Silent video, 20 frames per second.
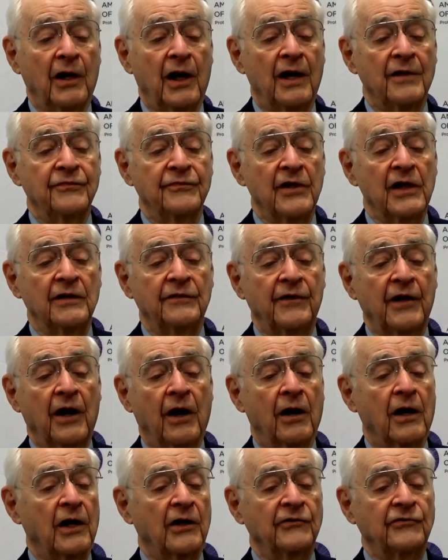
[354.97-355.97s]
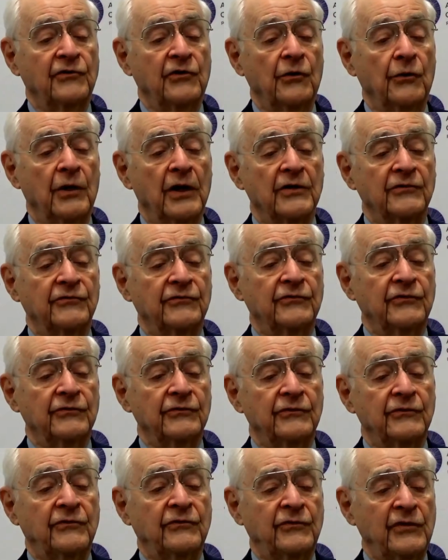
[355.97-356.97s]
I think the Argus 2 has
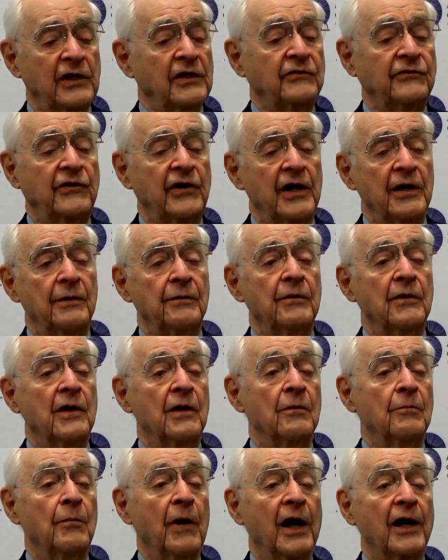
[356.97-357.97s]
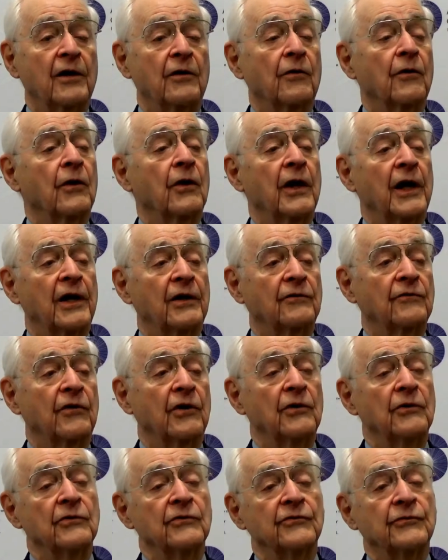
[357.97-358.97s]
60
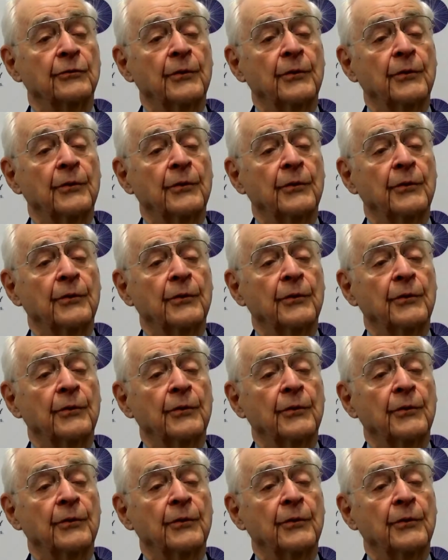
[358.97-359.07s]
microelectrodes.